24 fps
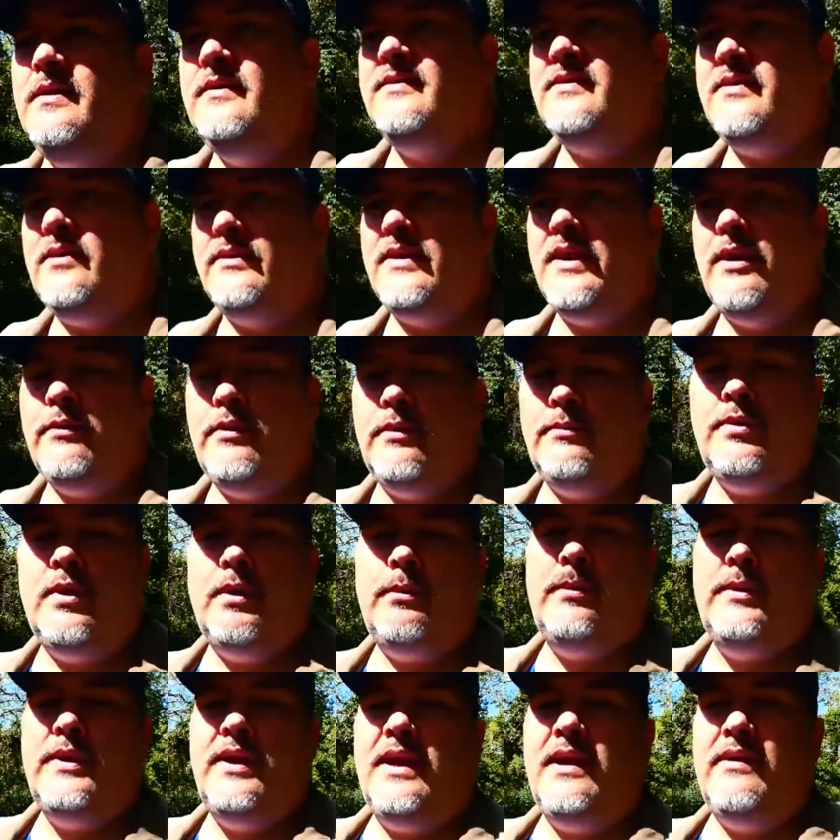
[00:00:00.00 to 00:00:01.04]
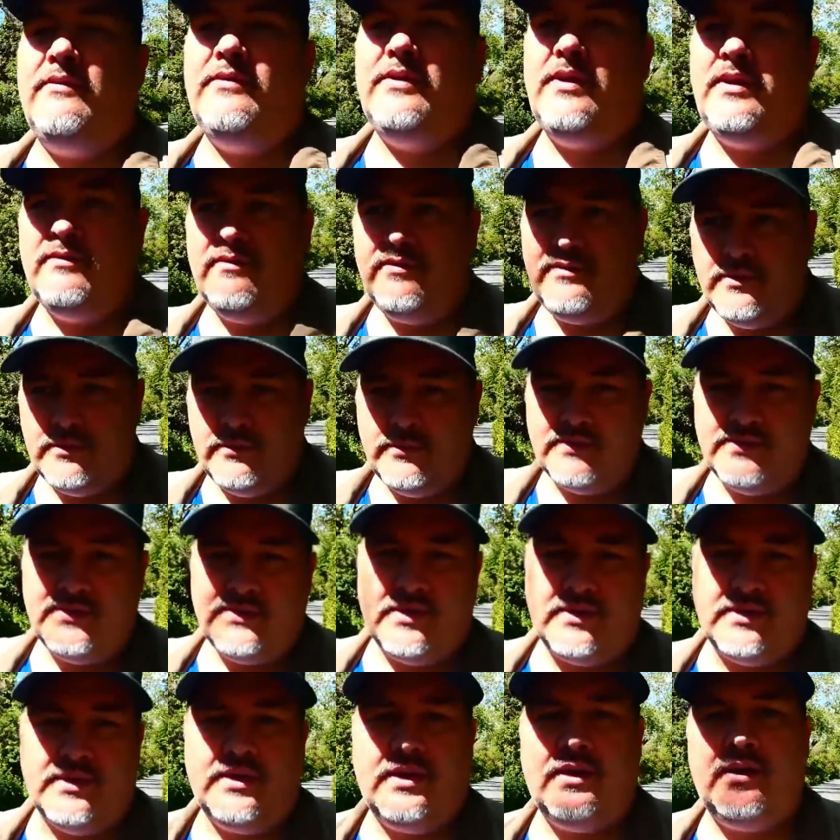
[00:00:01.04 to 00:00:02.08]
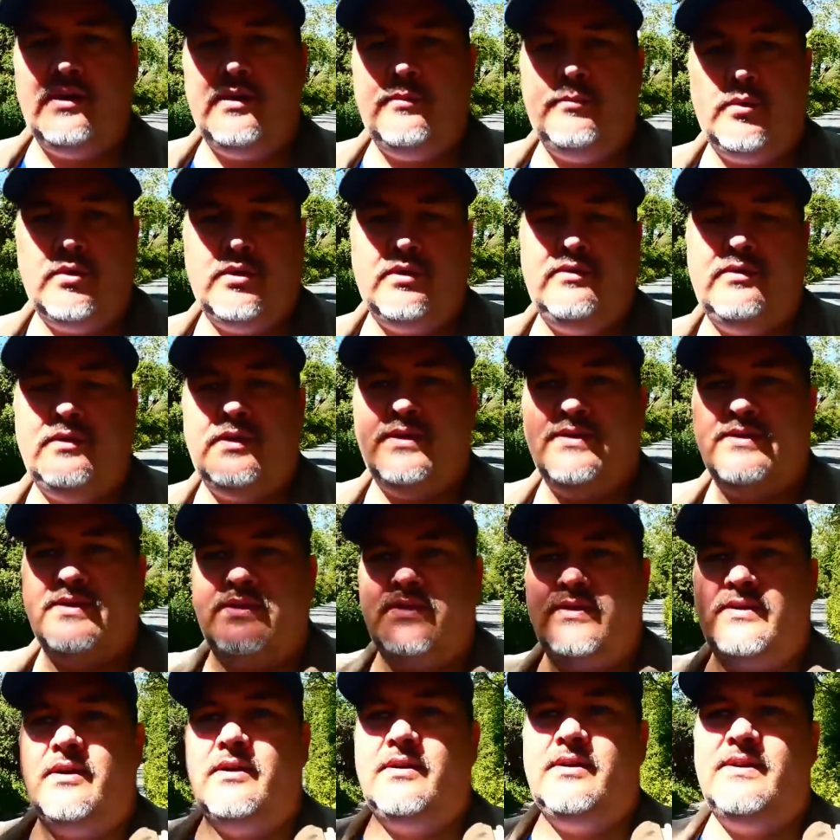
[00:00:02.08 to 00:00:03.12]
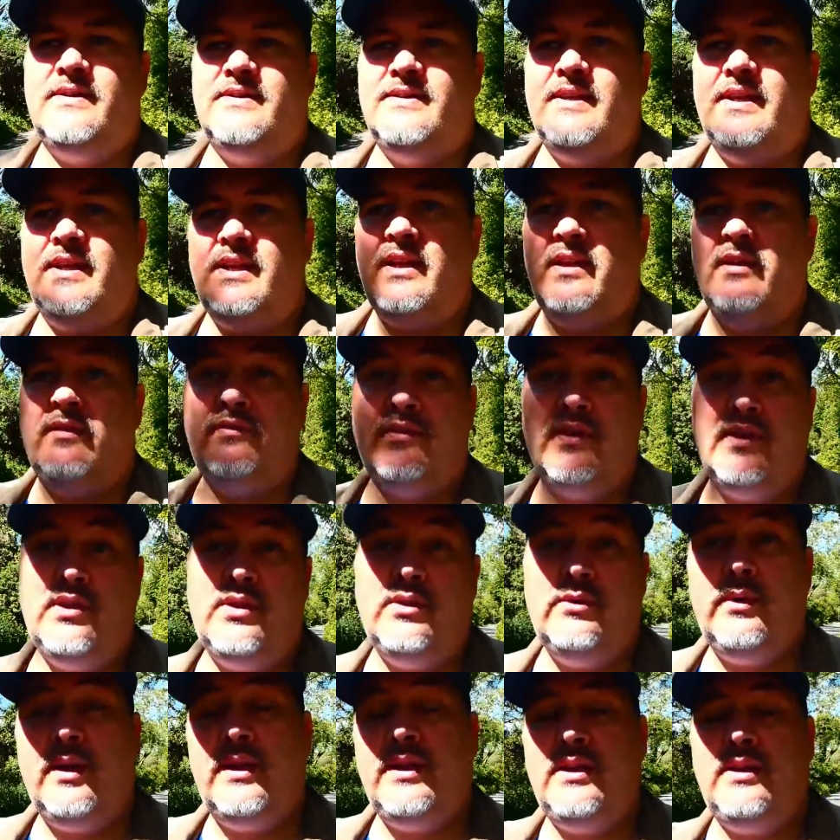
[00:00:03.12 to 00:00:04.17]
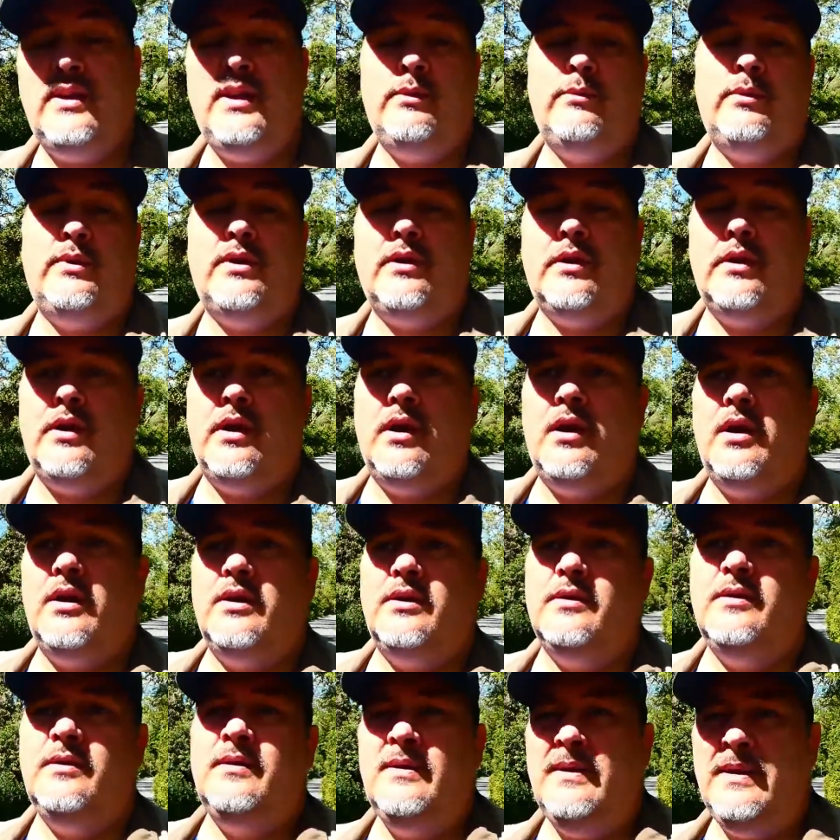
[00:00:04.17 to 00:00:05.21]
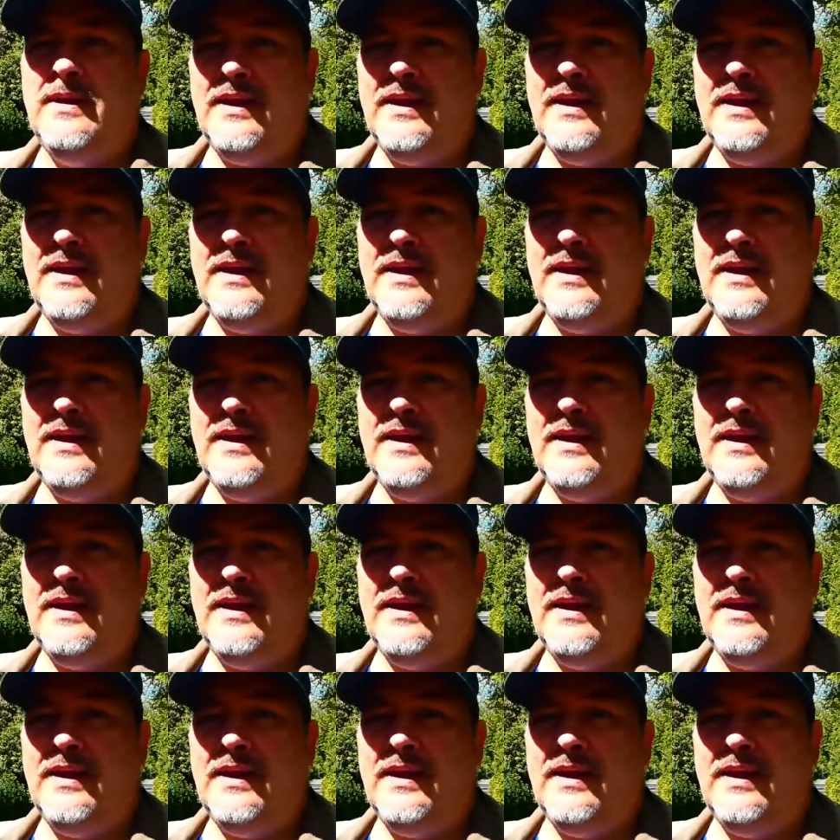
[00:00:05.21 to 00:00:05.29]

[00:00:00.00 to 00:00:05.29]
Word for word: So that will probably have an influence on the kind of butterflies I start to see, if they do anything with their garden.